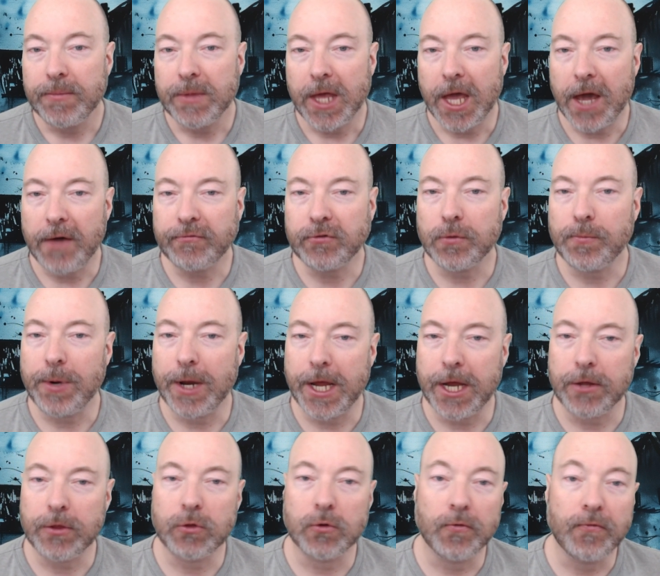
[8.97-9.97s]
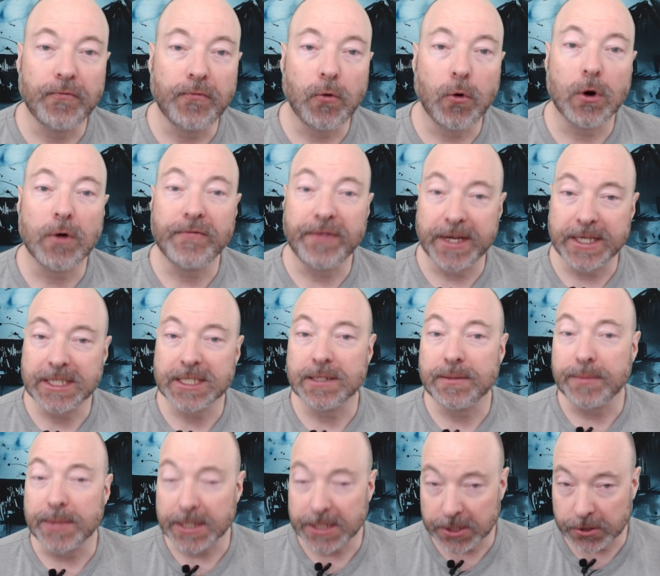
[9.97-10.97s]
After playing through 4 Vaesen
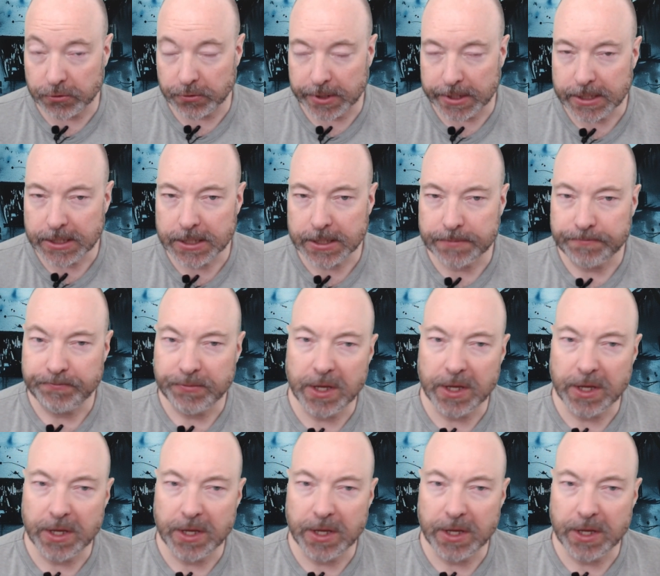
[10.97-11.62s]
mysteries,